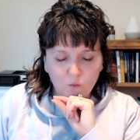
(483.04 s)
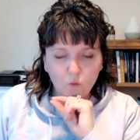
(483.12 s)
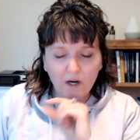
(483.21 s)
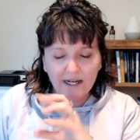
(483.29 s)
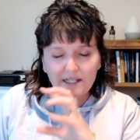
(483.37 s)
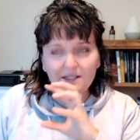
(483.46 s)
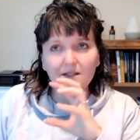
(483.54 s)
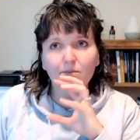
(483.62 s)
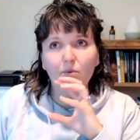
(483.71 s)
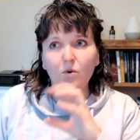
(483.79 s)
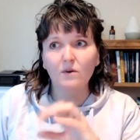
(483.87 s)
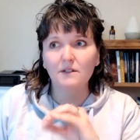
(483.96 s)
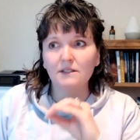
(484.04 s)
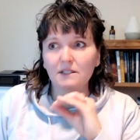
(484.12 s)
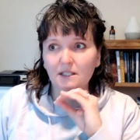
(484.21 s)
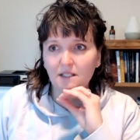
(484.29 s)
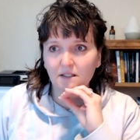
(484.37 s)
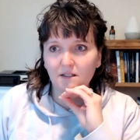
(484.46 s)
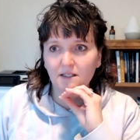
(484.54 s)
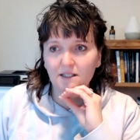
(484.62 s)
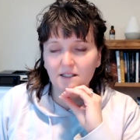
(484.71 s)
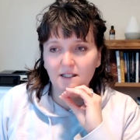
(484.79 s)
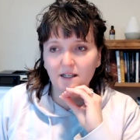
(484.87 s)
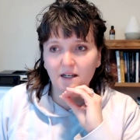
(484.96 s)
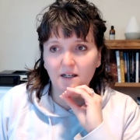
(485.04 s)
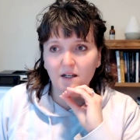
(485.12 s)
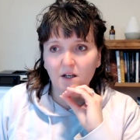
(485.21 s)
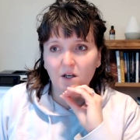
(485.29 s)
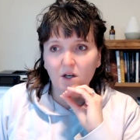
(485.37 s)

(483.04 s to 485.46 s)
what is important here is that